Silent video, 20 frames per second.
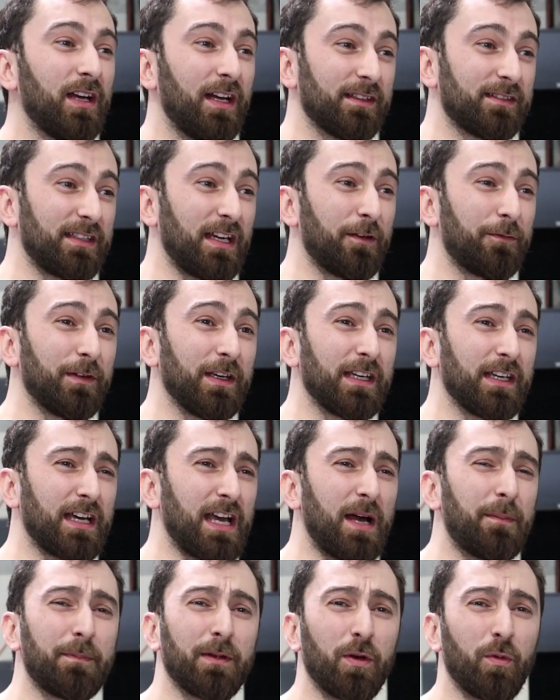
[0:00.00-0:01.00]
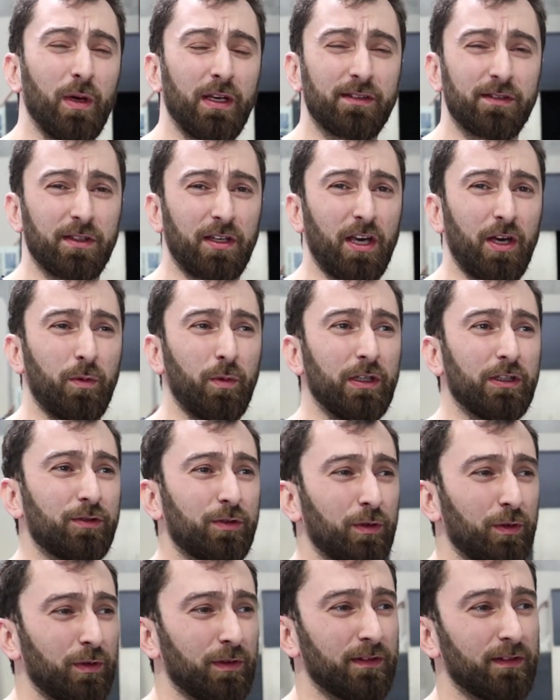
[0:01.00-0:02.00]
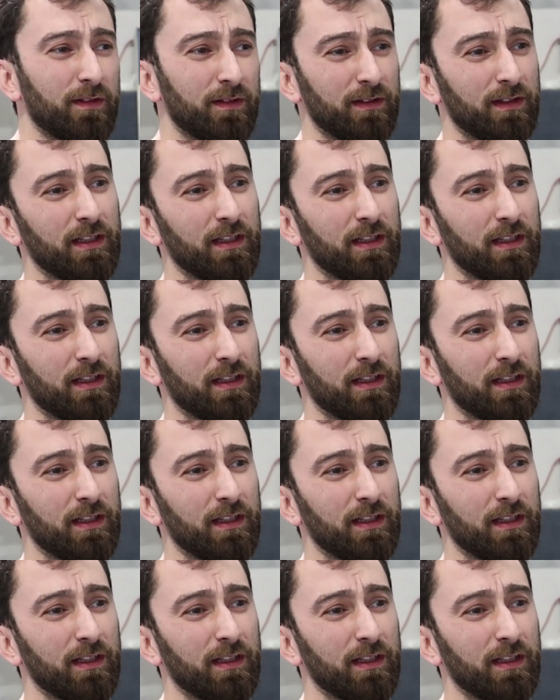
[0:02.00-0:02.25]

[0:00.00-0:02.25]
I'd say I think a couple of weeks ago we tuned